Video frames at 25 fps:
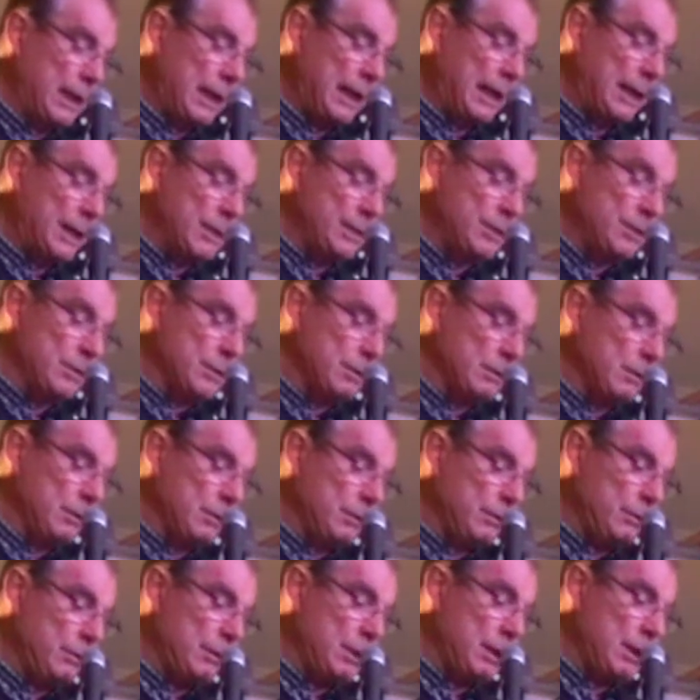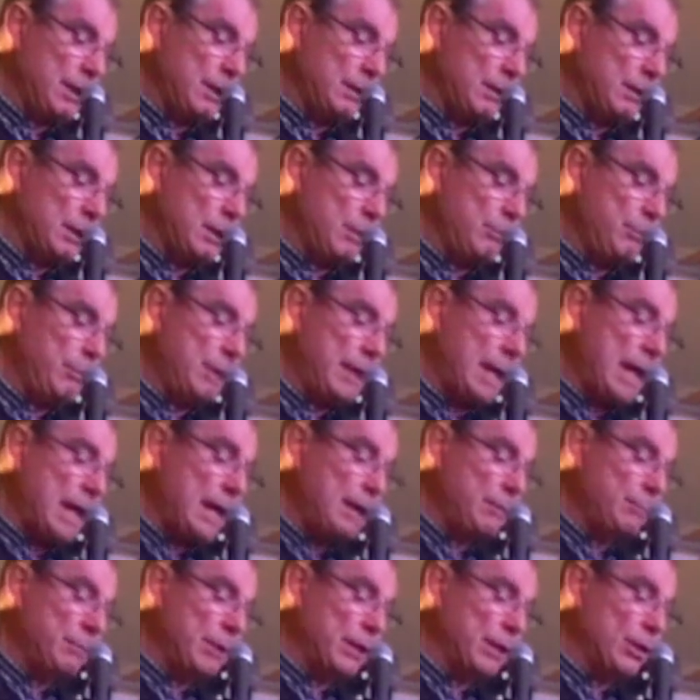And the
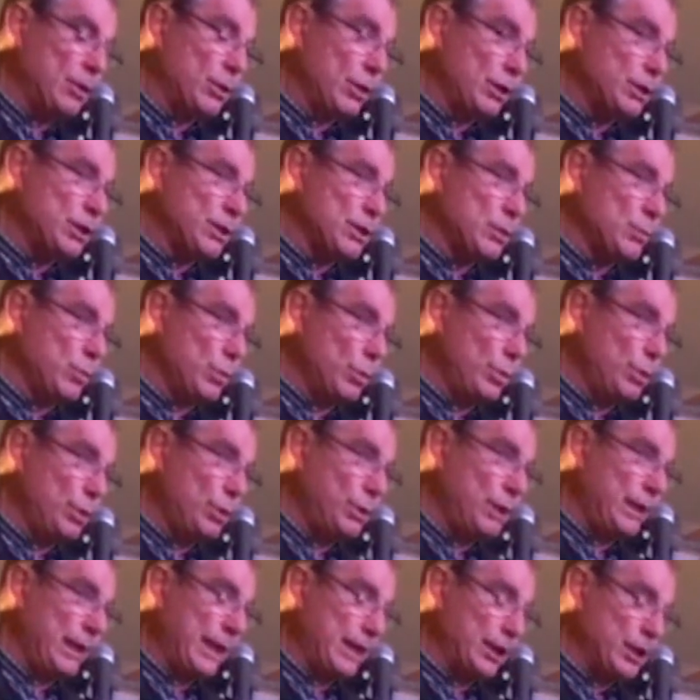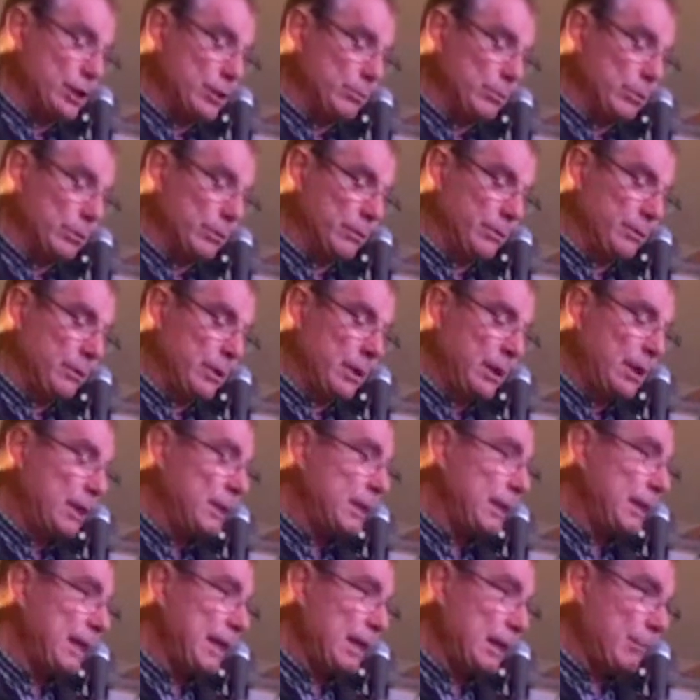admin costs were negligible.
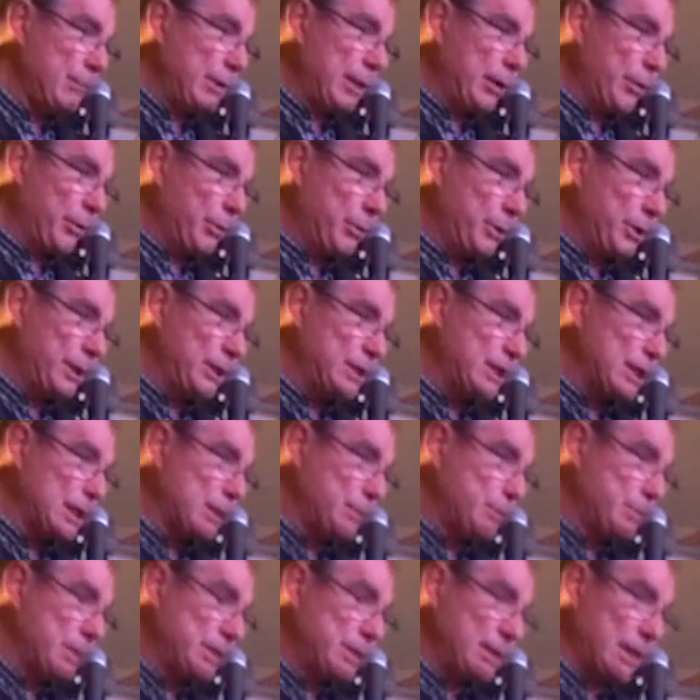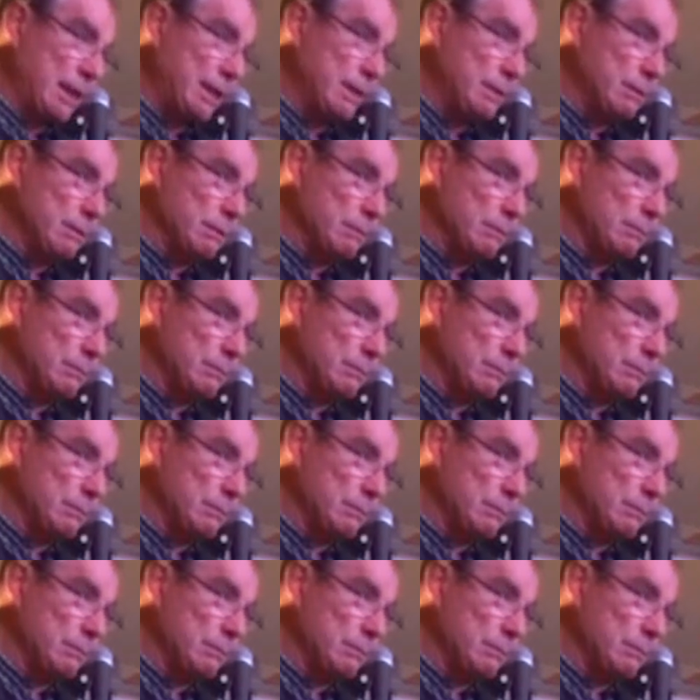They're now about 36%.